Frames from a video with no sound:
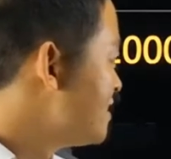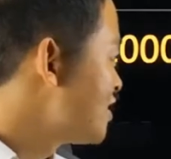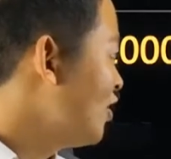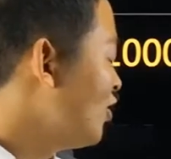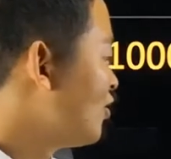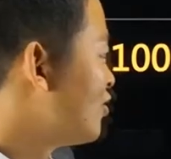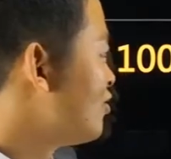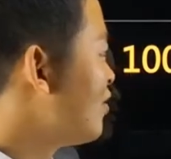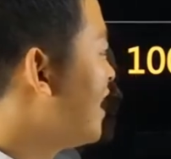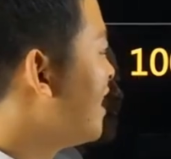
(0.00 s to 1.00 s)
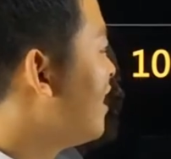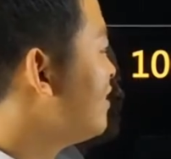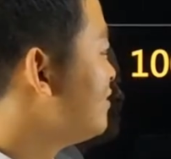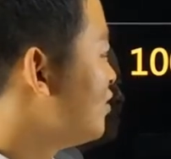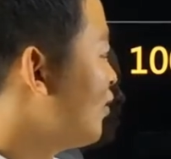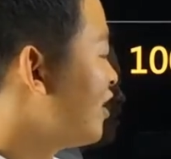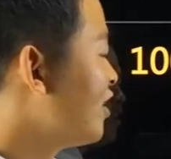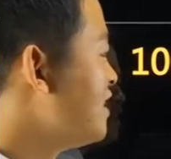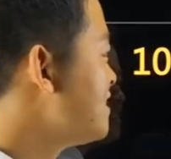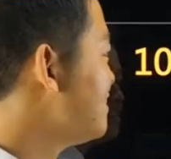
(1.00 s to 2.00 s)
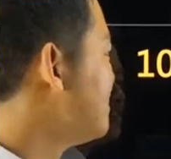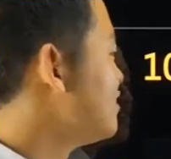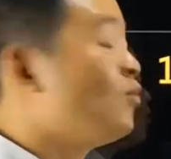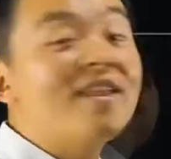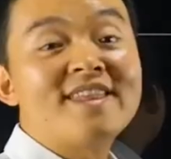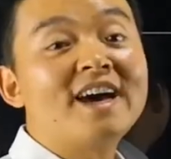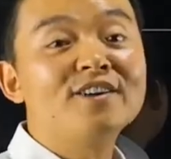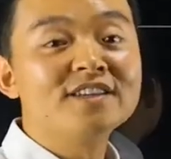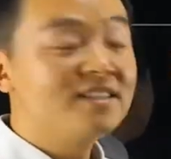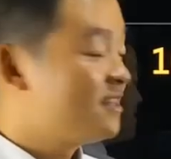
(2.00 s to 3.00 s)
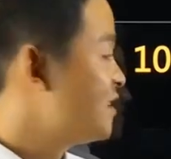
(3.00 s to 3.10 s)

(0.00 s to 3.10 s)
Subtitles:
So right now we are going to learn 1,000.